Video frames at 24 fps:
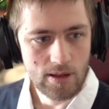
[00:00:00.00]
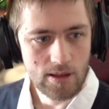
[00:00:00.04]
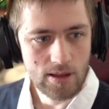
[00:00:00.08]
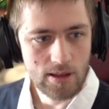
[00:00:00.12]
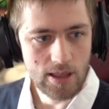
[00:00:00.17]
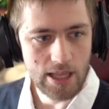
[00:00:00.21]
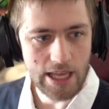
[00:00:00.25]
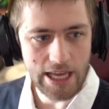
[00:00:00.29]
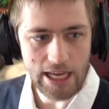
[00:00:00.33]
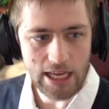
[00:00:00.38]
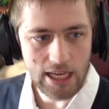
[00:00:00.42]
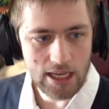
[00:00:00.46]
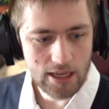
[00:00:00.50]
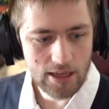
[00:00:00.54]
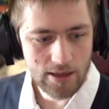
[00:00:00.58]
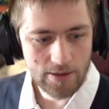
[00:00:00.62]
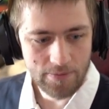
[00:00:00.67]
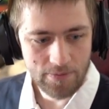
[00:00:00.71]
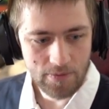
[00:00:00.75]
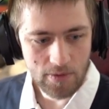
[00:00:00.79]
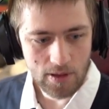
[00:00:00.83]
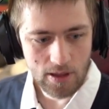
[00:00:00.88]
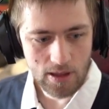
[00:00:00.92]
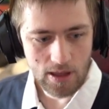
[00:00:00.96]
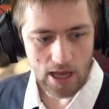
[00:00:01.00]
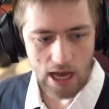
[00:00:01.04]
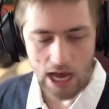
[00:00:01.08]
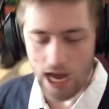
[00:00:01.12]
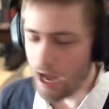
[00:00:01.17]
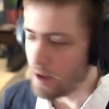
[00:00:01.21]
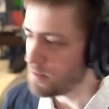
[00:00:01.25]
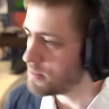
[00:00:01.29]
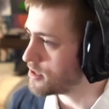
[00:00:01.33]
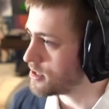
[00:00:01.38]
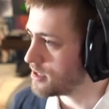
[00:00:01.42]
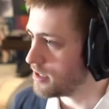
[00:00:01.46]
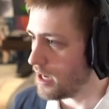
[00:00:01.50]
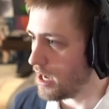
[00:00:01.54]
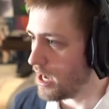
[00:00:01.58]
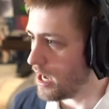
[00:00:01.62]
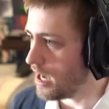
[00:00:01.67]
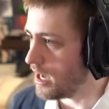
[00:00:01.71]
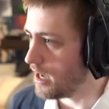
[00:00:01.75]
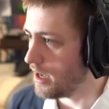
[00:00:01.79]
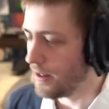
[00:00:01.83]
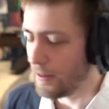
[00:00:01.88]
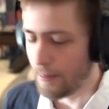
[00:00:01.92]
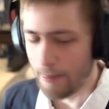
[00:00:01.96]
Like, I'm so,
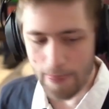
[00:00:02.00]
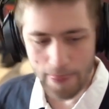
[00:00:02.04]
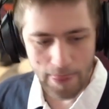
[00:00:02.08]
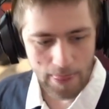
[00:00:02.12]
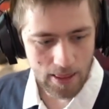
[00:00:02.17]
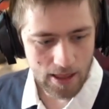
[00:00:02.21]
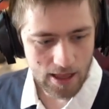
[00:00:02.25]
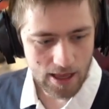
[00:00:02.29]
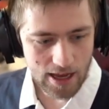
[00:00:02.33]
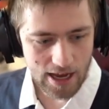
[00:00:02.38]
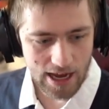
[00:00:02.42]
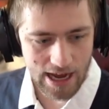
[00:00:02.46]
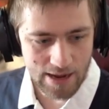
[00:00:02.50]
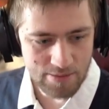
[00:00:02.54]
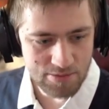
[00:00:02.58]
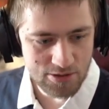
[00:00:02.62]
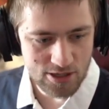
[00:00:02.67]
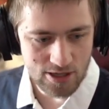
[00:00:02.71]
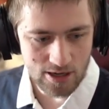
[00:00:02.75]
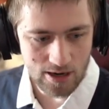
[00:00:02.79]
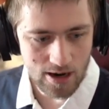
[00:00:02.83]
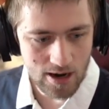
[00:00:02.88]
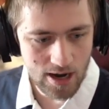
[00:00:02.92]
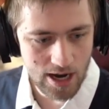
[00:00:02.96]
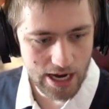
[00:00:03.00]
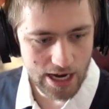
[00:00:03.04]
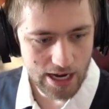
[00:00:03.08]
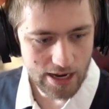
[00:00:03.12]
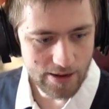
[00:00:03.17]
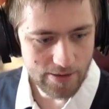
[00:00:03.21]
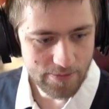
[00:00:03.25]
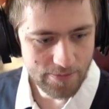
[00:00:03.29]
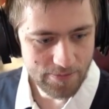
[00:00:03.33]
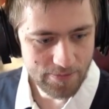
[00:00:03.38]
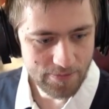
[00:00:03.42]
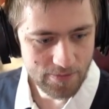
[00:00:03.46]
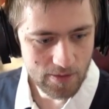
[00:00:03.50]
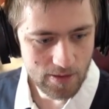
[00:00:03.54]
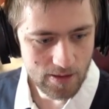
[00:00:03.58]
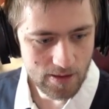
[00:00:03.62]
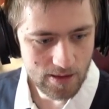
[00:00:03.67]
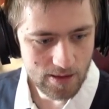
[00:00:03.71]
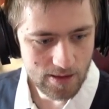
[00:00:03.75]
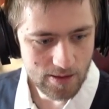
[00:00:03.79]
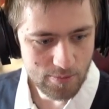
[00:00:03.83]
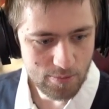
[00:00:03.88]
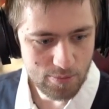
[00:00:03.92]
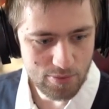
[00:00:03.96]
I'm sorry,
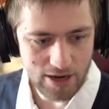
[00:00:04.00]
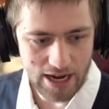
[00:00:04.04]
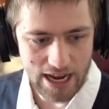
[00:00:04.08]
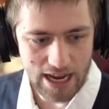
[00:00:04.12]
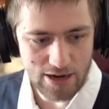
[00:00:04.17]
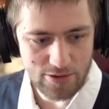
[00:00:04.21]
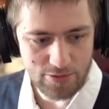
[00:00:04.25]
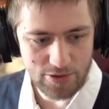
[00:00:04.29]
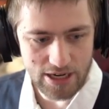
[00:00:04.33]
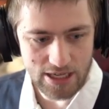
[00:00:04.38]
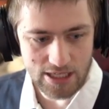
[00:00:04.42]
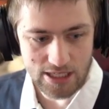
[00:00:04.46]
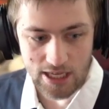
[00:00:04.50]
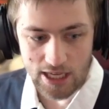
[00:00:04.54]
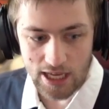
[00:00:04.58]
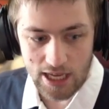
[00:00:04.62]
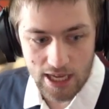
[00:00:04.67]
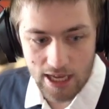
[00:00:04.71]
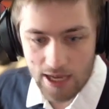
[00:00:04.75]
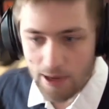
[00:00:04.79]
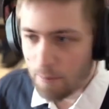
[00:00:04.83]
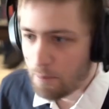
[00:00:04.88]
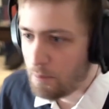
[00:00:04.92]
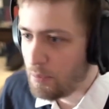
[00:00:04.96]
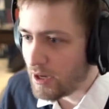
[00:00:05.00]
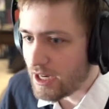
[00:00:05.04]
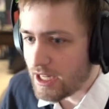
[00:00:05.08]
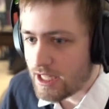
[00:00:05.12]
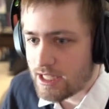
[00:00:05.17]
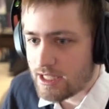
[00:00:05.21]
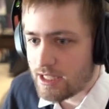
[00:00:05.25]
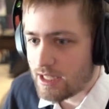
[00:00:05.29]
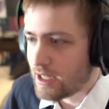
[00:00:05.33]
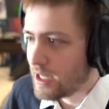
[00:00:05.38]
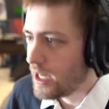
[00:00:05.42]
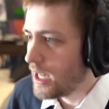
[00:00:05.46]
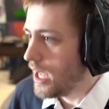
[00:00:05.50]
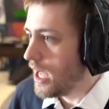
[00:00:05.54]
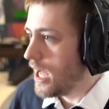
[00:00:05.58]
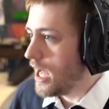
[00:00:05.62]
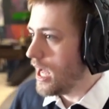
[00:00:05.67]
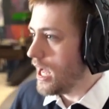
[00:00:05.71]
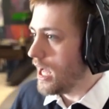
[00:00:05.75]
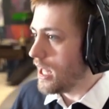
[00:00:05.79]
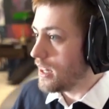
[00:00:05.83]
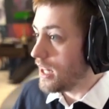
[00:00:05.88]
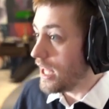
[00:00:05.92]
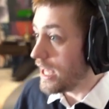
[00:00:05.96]
brand risk, but it's the
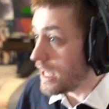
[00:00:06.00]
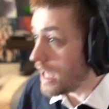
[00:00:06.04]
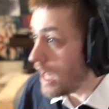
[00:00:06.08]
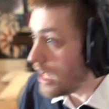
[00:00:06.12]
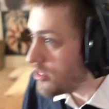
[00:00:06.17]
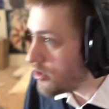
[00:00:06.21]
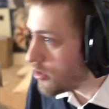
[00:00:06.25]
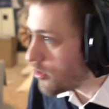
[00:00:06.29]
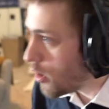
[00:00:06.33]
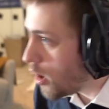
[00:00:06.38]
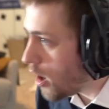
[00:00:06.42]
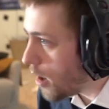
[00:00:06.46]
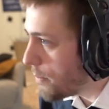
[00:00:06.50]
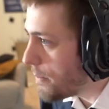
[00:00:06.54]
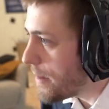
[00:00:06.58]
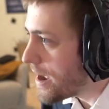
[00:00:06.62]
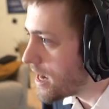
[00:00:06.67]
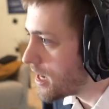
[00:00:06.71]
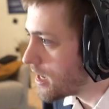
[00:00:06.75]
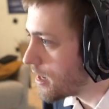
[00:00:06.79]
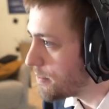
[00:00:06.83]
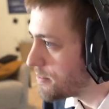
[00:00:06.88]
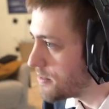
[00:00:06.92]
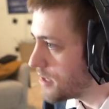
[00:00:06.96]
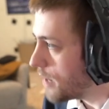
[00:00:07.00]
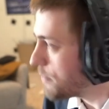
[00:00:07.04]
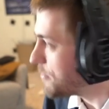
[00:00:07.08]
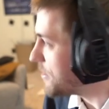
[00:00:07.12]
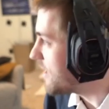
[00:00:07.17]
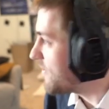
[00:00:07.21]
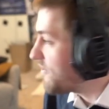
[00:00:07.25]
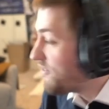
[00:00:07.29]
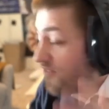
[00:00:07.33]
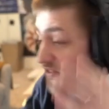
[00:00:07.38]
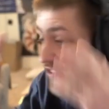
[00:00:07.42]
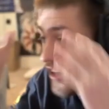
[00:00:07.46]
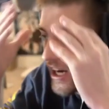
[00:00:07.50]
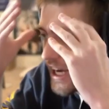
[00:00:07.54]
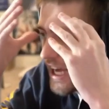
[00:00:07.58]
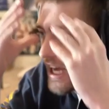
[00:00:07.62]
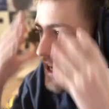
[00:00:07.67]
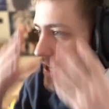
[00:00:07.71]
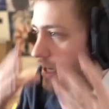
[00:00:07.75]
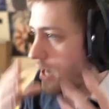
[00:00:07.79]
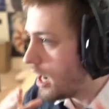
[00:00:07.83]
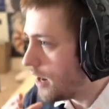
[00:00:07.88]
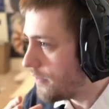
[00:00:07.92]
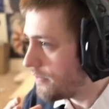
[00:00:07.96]
like they're all makeuped up. They're
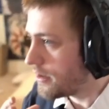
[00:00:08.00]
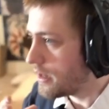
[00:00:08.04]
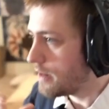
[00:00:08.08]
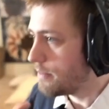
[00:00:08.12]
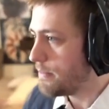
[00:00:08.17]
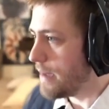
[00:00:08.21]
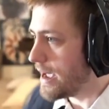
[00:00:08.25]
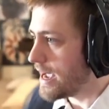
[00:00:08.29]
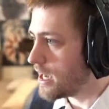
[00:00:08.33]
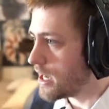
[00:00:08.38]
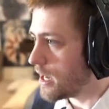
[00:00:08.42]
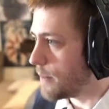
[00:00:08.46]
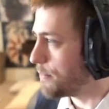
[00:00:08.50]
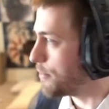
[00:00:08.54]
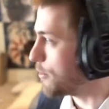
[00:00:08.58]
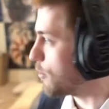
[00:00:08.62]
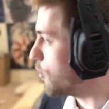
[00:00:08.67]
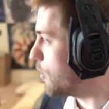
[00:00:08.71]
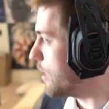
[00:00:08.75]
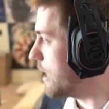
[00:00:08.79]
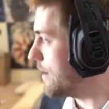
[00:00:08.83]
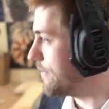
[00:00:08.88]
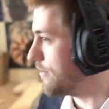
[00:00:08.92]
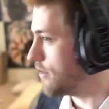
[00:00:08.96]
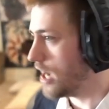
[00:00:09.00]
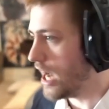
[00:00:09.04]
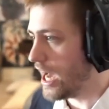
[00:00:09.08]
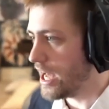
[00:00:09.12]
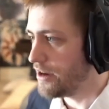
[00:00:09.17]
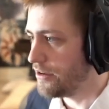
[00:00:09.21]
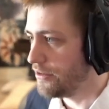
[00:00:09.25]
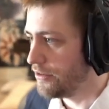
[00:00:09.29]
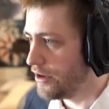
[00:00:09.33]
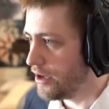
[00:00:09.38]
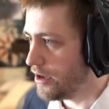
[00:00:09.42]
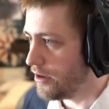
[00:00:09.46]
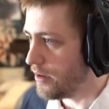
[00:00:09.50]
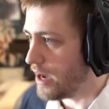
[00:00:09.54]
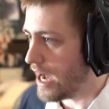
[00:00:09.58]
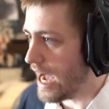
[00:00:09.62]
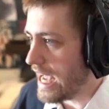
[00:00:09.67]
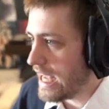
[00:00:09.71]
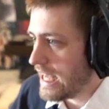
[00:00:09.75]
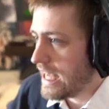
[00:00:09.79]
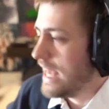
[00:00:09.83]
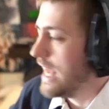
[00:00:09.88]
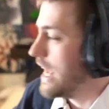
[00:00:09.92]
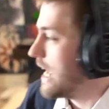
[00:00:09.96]
fucking covered in makeup or whatever. I don't know.
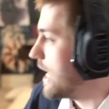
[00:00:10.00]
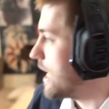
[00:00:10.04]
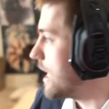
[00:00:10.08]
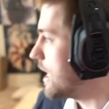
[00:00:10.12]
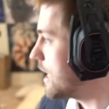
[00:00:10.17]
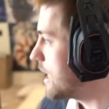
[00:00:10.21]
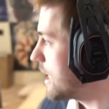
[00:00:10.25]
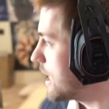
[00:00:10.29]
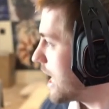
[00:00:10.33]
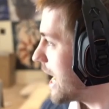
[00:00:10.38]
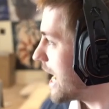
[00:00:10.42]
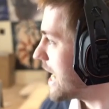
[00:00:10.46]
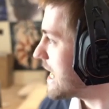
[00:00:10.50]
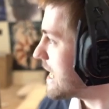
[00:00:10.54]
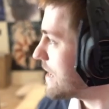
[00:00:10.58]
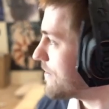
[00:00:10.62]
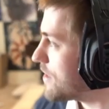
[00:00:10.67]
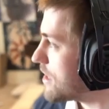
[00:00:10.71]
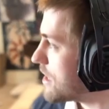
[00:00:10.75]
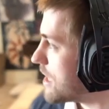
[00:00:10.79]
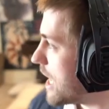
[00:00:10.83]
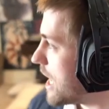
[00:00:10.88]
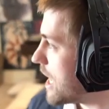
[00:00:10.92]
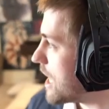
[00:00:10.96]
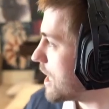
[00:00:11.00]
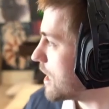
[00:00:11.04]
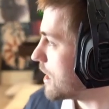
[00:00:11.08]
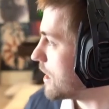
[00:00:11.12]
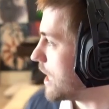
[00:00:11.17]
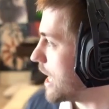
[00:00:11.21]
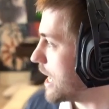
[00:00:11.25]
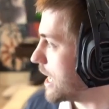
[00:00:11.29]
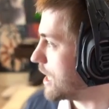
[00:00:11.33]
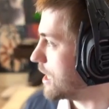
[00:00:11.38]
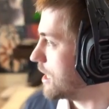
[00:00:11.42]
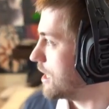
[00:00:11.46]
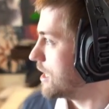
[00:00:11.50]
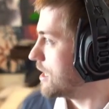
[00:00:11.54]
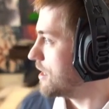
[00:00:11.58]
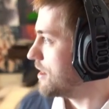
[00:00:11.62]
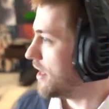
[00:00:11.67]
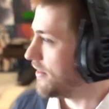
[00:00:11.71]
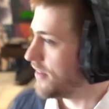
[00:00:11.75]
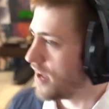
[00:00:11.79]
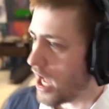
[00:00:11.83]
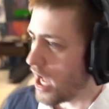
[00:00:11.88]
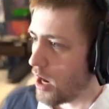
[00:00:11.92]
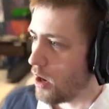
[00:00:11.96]
I can't. And even then, like
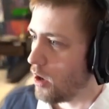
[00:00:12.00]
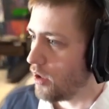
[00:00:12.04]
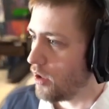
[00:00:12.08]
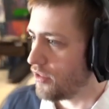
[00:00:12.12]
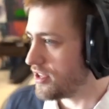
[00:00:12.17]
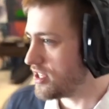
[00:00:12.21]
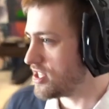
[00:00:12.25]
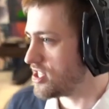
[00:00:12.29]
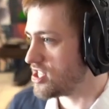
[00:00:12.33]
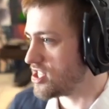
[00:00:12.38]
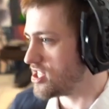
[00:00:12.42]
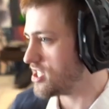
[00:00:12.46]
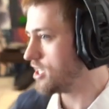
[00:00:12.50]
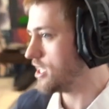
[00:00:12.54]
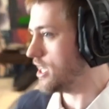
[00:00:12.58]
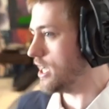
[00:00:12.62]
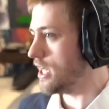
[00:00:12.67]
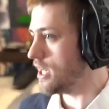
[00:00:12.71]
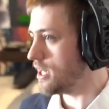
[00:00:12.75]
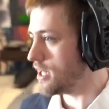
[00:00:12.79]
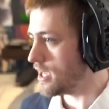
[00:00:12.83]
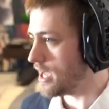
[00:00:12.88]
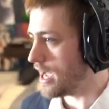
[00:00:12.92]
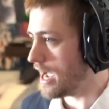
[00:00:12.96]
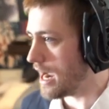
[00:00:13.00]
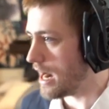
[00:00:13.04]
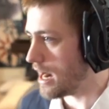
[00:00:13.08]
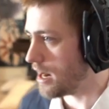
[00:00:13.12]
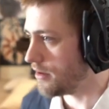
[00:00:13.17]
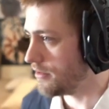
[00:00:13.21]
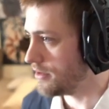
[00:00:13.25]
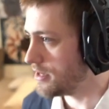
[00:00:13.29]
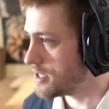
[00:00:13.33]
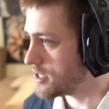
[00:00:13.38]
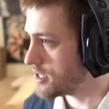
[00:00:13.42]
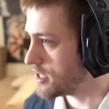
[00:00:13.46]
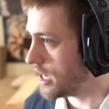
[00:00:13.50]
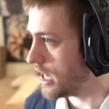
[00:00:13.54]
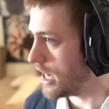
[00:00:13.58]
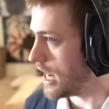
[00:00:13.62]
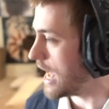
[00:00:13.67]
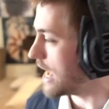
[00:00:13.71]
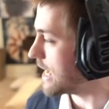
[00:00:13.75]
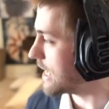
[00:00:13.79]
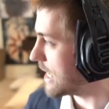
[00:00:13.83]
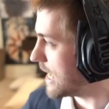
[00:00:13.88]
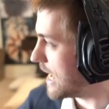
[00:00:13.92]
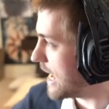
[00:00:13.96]
they've got all this skincare and shit.
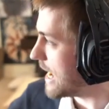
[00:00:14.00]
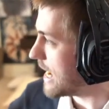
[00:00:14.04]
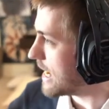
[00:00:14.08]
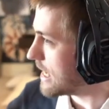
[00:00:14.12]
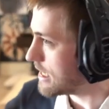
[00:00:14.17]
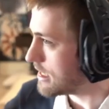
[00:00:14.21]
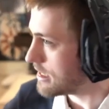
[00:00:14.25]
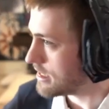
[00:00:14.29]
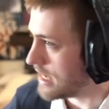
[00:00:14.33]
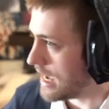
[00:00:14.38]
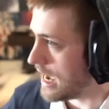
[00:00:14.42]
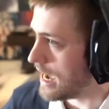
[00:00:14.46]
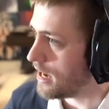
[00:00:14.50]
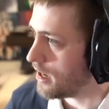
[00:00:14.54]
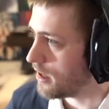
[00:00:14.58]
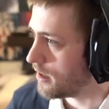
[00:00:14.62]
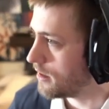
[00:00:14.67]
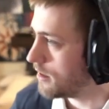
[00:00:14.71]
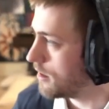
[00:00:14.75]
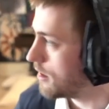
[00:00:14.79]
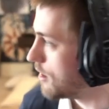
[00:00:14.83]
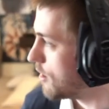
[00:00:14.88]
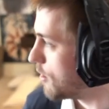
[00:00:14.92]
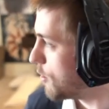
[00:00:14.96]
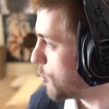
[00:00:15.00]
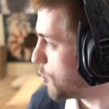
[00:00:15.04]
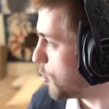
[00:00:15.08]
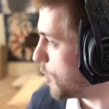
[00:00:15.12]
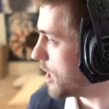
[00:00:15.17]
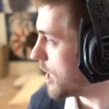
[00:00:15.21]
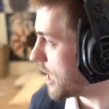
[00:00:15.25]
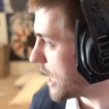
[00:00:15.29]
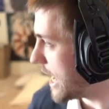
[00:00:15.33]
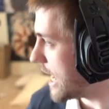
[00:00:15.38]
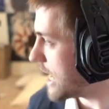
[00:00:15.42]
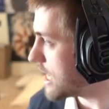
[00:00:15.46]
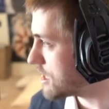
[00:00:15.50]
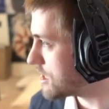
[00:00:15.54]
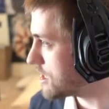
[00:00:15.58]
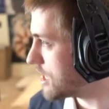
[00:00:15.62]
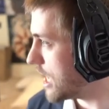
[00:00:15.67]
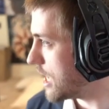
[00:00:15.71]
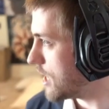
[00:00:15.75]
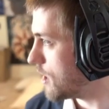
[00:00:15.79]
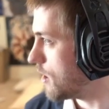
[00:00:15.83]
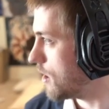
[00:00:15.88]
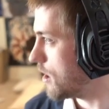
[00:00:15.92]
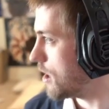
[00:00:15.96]
I can't tell what age
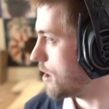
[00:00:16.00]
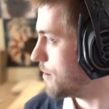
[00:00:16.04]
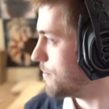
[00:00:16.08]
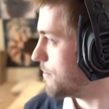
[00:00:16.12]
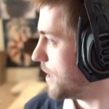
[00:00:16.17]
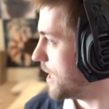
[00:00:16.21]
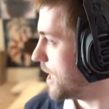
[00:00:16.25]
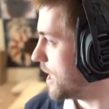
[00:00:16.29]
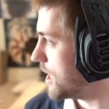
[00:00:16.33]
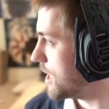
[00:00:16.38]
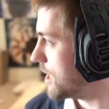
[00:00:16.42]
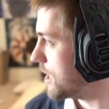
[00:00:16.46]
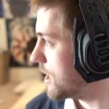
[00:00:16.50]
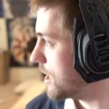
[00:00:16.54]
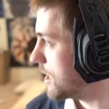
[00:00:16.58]
they are, man.